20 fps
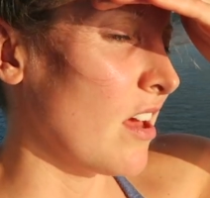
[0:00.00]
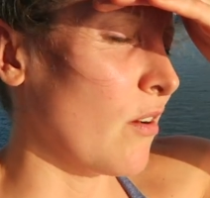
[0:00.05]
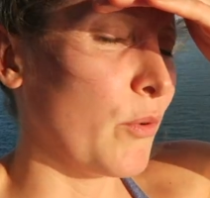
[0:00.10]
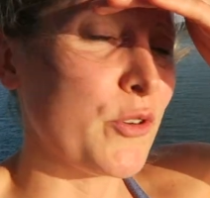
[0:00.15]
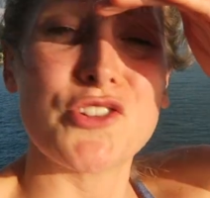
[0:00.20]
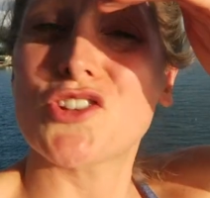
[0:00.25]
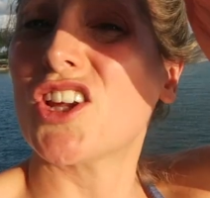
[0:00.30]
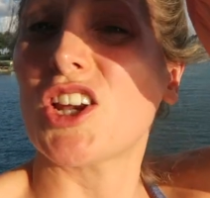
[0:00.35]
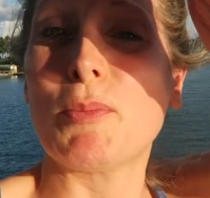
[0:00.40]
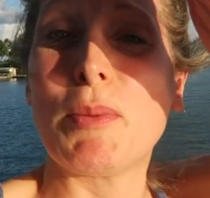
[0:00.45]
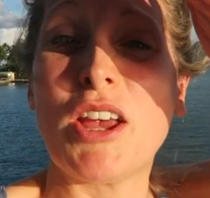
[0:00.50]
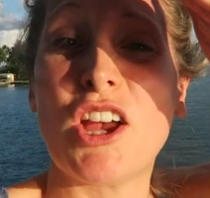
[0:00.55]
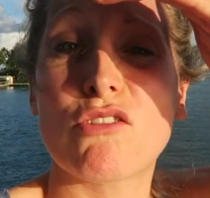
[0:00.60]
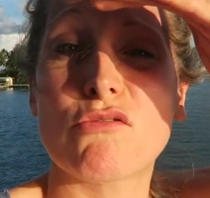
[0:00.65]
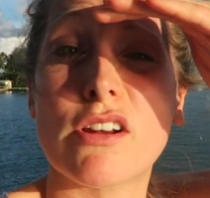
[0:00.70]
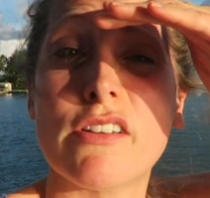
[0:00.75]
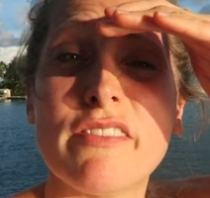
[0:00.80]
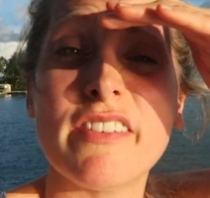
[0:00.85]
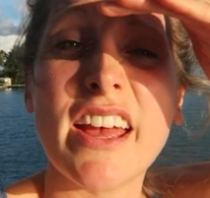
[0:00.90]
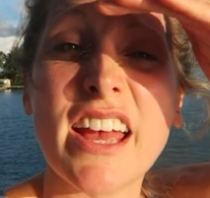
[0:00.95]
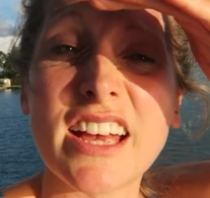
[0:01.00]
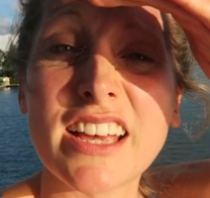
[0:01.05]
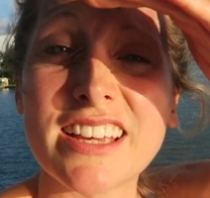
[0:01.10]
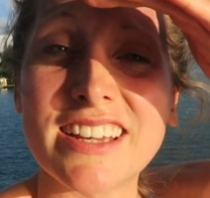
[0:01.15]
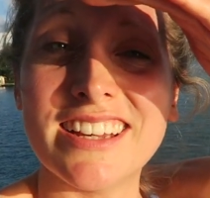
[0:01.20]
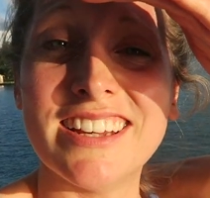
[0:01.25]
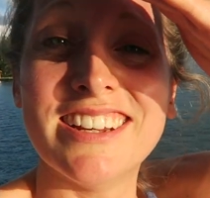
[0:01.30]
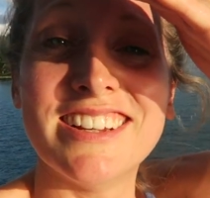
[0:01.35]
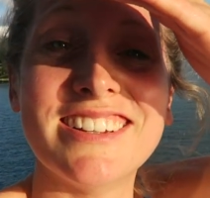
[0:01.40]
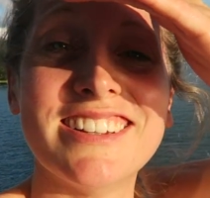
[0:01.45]
which is going to be horrific.
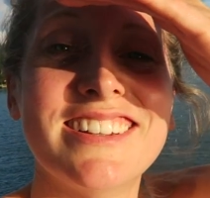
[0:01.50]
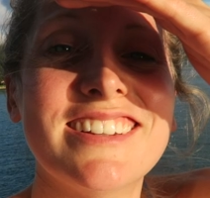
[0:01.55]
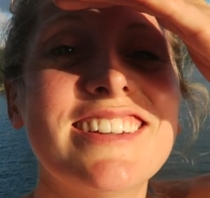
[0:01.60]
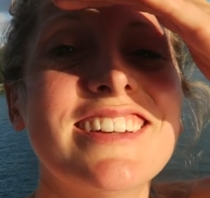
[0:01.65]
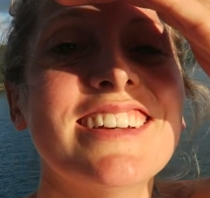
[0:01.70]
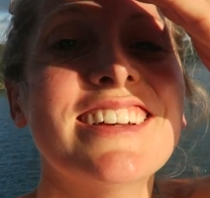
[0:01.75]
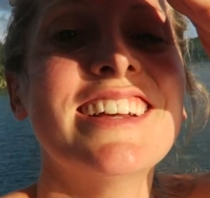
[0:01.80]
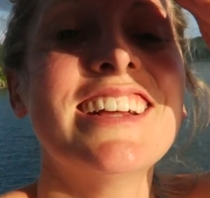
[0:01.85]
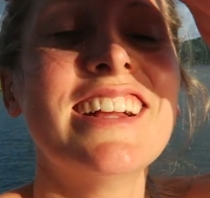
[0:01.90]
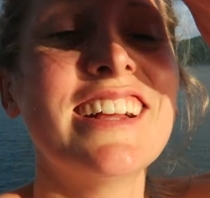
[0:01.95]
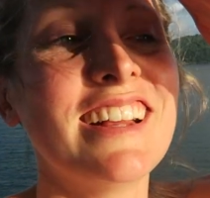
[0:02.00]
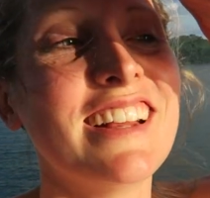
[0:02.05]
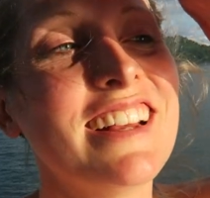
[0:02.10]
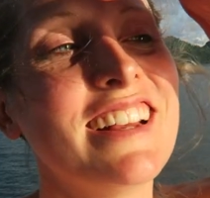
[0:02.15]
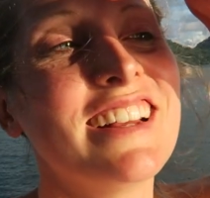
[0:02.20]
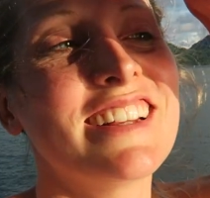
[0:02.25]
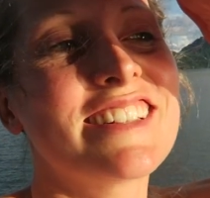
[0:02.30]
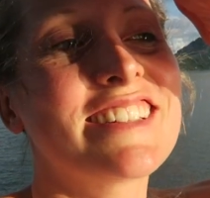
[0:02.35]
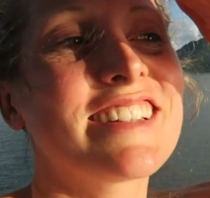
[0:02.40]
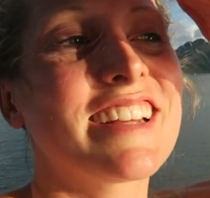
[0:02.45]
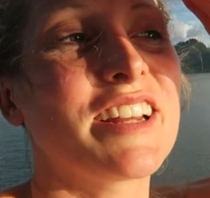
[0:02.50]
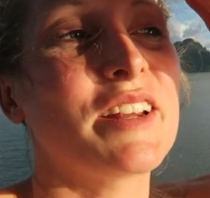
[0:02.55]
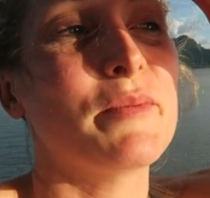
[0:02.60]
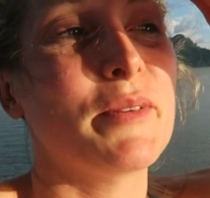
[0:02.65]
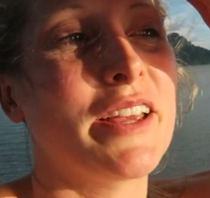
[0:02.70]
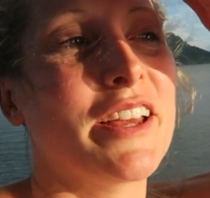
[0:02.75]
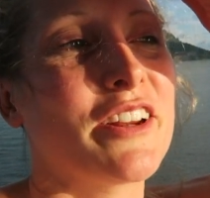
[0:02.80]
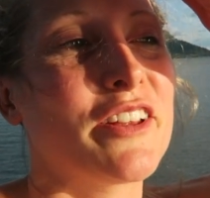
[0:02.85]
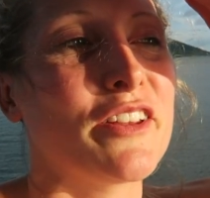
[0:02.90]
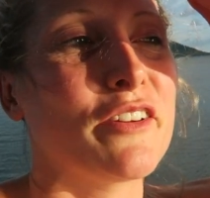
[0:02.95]
Going to
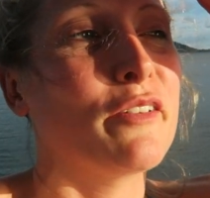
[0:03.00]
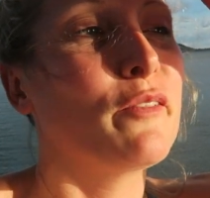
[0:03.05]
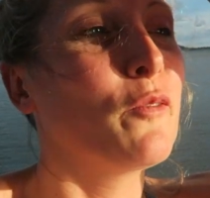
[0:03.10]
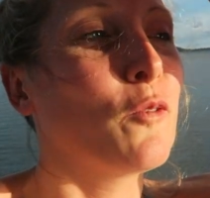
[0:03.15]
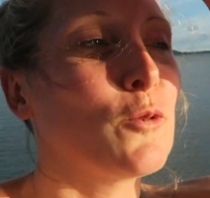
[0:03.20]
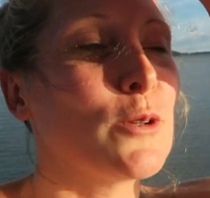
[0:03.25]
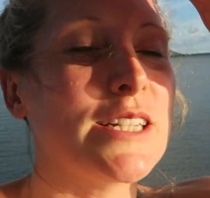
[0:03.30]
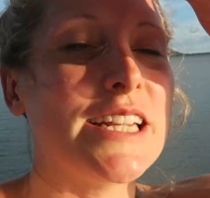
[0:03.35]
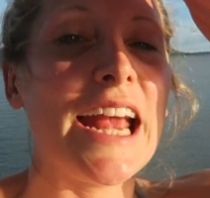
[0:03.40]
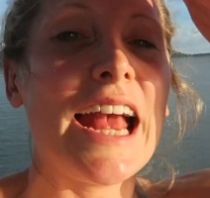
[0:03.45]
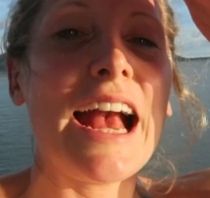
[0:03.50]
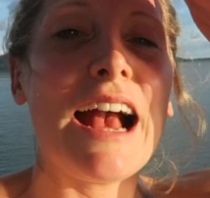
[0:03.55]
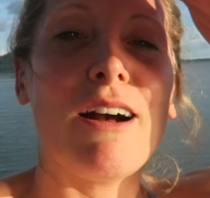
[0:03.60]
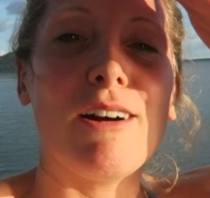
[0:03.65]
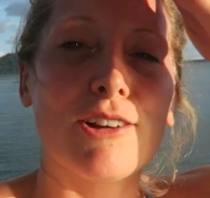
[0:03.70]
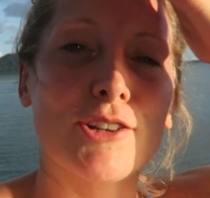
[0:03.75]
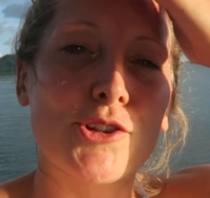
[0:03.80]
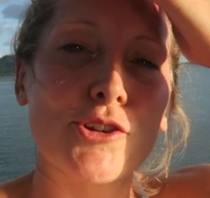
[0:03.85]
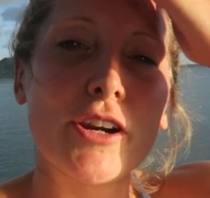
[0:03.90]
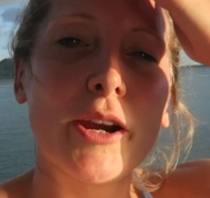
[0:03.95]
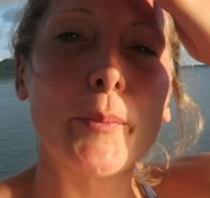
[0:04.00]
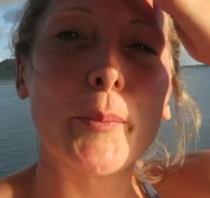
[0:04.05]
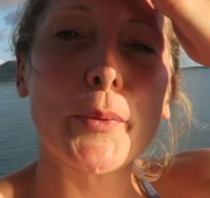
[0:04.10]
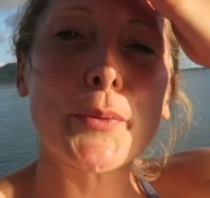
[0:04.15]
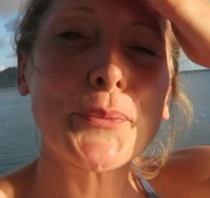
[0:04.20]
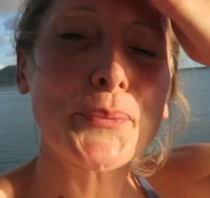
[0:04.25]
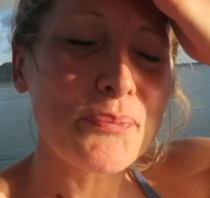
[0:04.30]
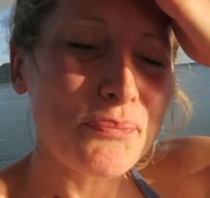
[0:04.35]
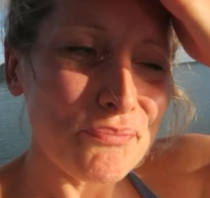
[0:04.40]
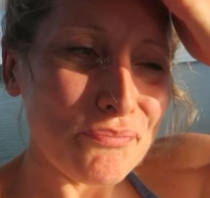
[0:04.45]
be another 48-hour trip,
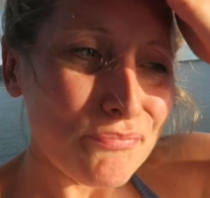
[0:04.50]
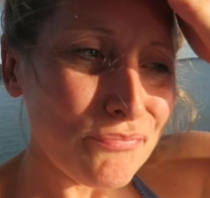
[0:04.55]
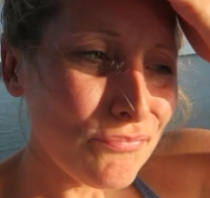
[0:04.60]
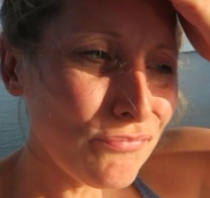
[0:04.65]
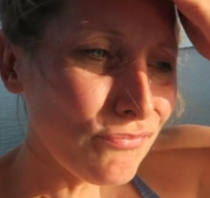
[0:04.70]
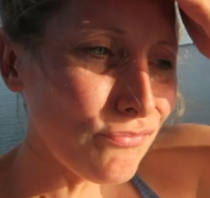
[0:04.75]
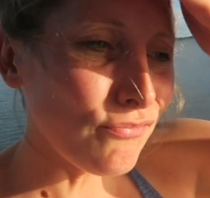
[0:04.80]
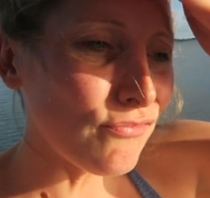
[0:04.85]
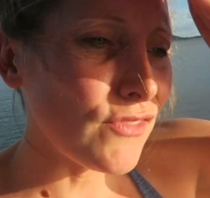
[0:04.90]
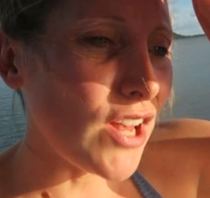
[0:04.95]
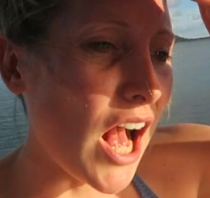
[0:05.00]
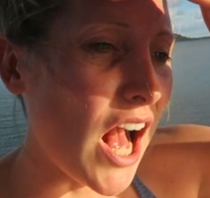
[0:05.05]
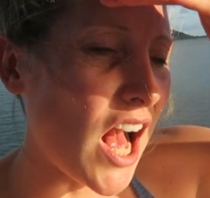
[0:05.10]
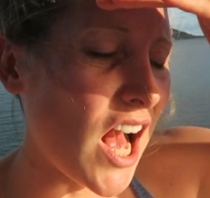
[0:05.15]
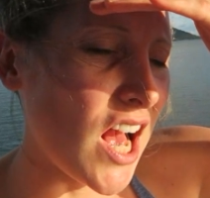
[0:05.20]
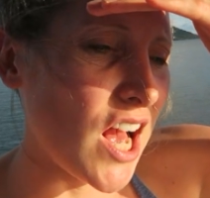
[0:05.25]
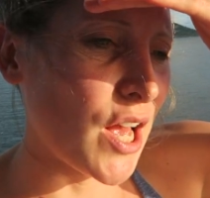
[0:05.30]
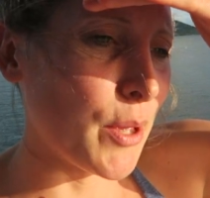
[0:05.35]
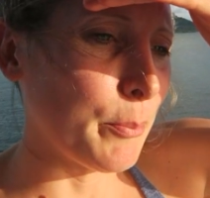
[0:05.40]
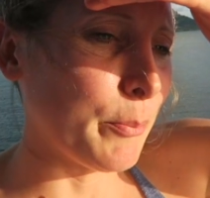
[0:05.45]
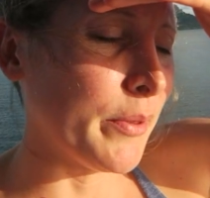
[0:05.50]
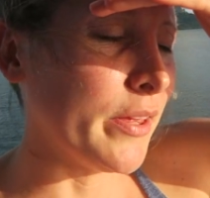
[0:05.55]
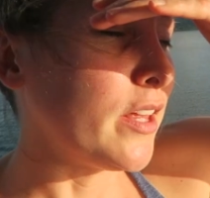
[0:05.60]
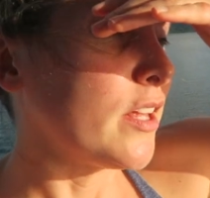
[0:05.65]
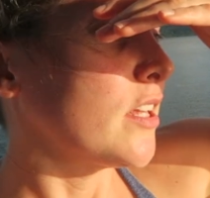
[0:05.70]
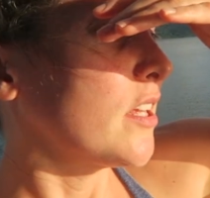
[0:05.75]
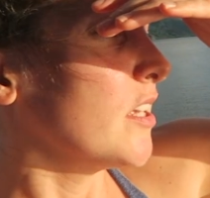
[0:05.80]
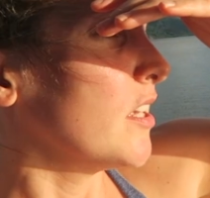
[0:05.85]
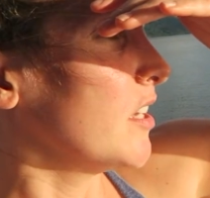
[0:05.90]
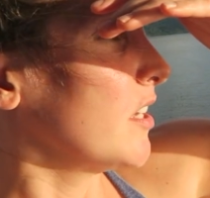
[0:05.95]

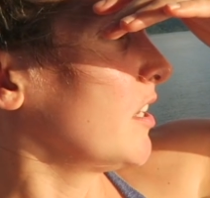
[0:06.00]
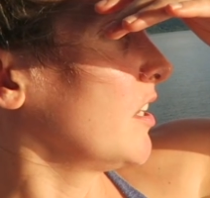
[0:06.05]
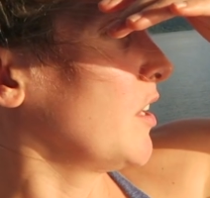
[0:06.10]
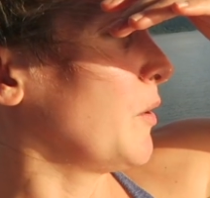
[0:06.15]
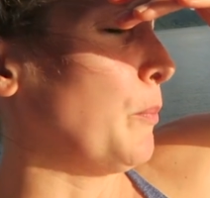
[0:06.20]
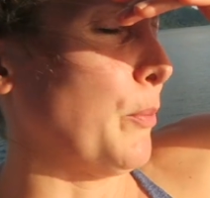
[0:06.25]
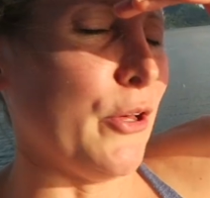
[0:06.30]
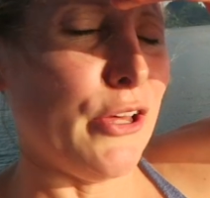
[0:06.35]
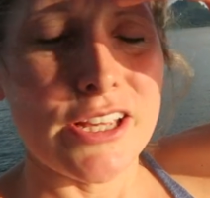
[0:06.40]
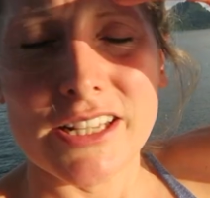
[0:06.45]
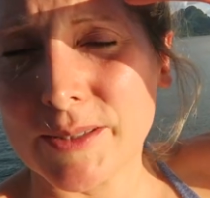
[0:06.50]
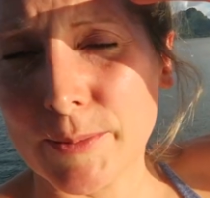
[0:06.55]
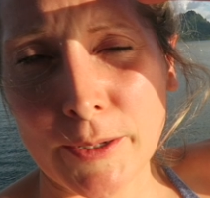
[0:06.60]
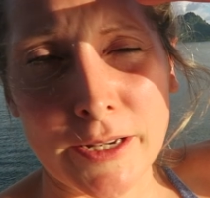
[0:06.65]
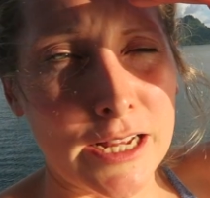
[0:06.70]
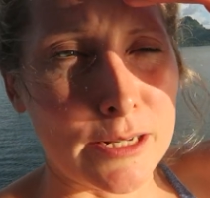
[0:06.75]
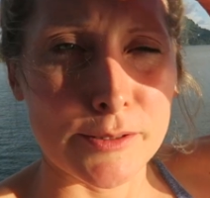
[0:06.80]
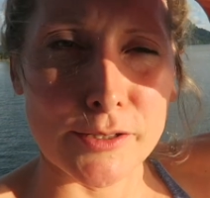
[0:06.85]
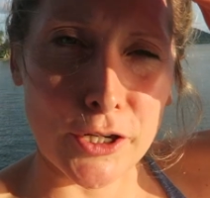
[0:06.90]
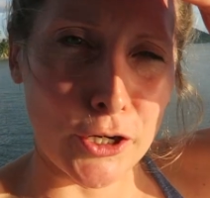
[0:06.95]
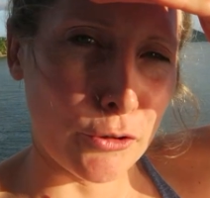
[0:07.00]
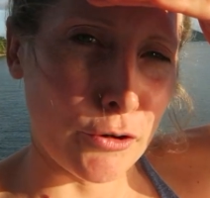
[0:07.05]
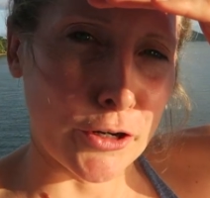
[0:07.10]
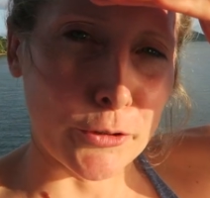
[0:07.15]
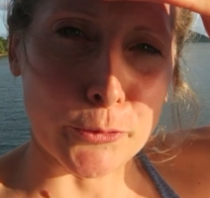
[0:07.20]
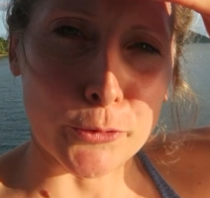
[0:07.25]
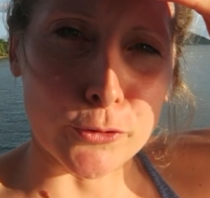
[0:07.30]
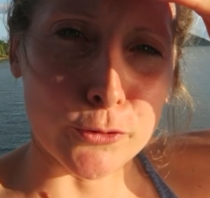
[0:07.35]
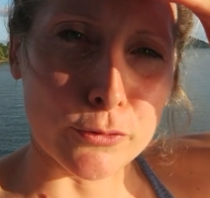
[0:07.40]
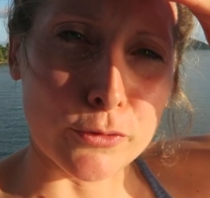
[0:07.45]
but it's been absolutely
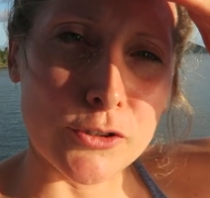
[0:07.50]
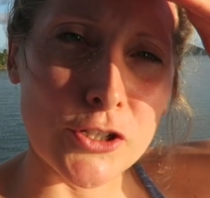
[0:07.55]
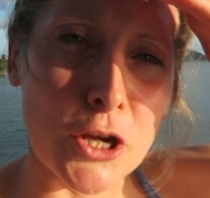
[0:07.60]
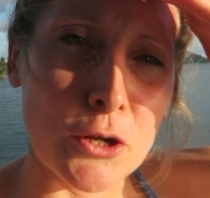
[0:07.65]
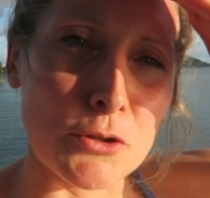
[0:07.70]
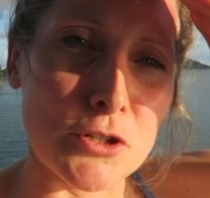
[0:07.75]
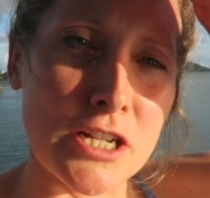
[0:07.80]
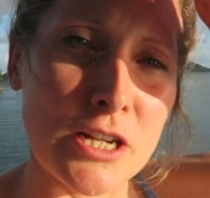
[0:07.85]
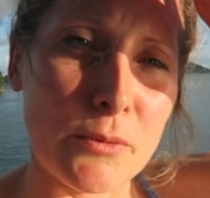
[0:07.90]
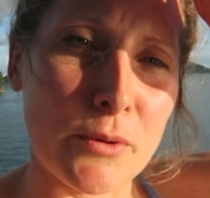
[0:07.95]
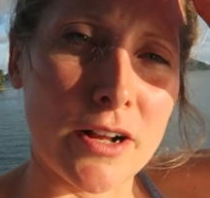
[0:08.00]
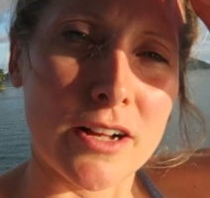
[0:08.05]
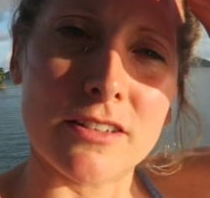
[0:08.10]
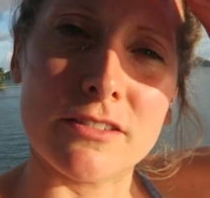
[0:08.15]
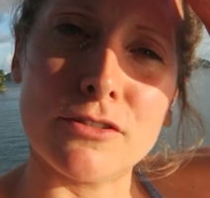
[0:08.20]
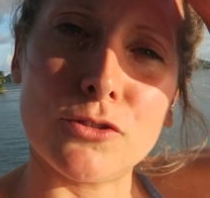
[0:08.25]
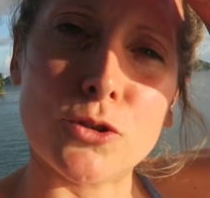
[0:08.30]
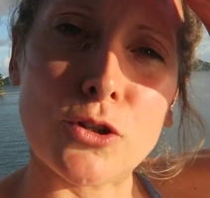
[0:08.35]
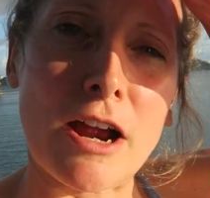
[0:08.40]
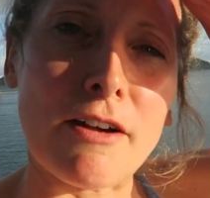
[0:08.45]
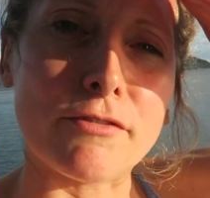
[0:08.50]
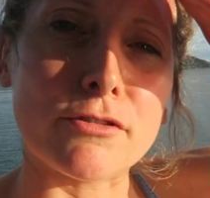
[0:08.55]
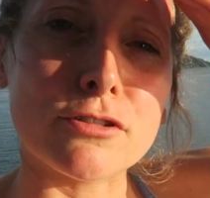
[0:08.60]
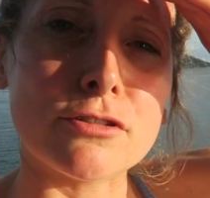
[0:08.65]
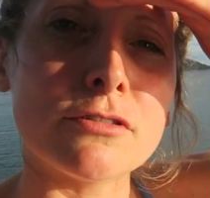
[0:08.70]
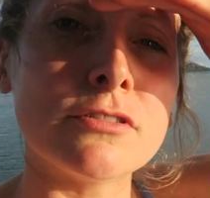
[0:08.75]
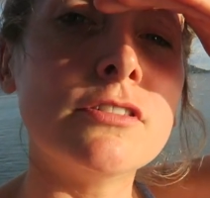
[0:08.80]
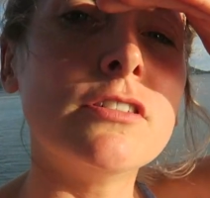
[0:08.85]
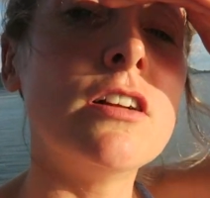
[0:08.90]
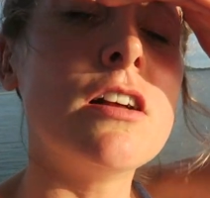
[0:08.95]
incredible, totally worth the
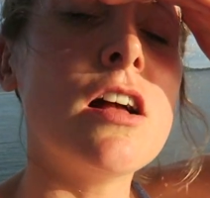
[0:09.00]
travel.